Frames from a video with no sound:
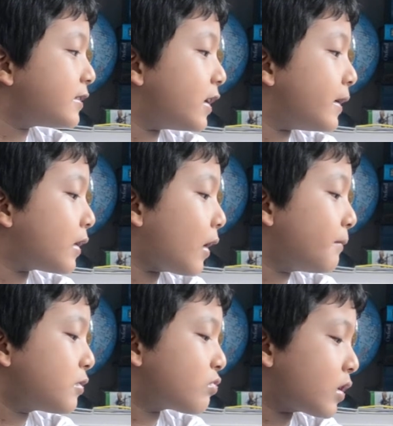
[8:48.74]
the
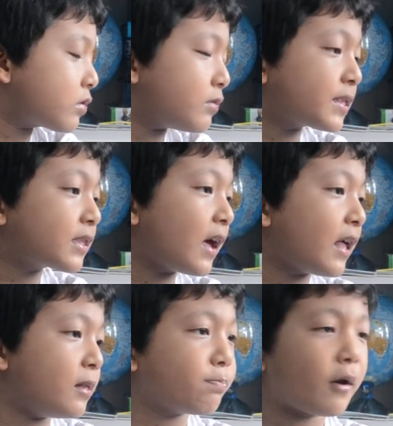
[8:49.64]
Indominus Rex with the
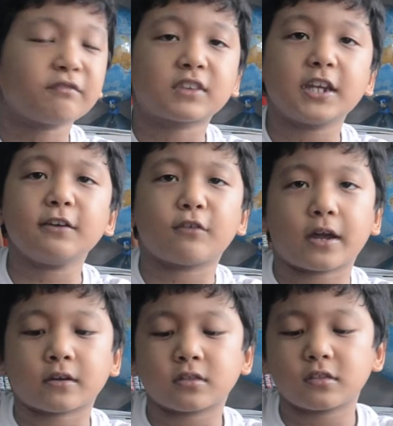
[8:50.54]
help of
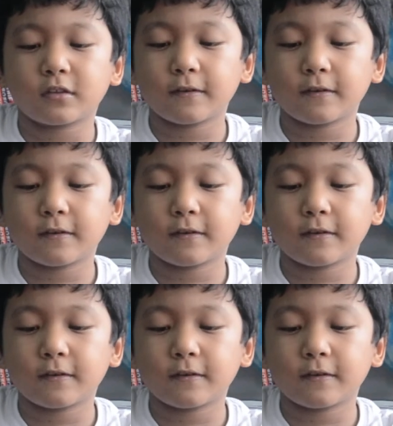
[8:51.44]
T-Rex.